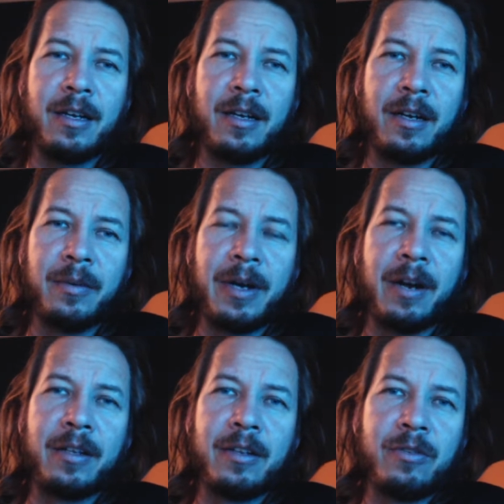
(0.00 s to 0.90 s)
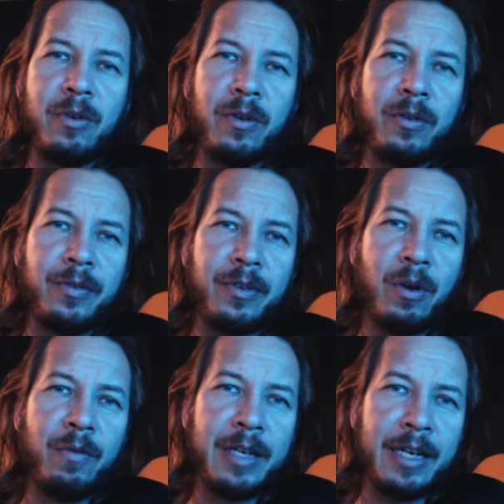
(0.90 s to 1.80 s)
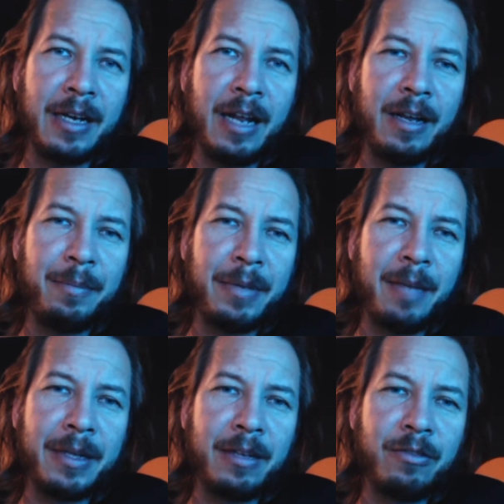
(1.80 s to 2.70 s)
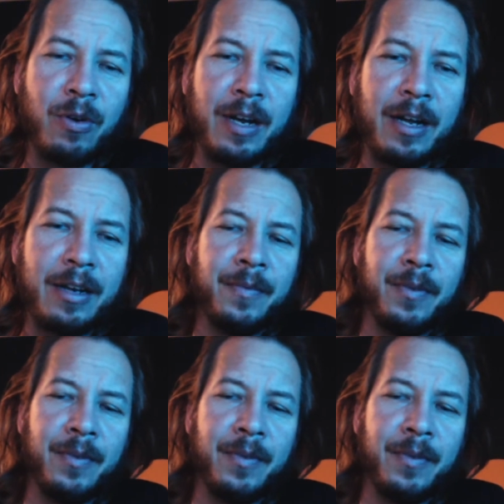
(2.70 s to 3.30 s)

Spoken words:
regarding this whole COVID-19 epidemic that's going on.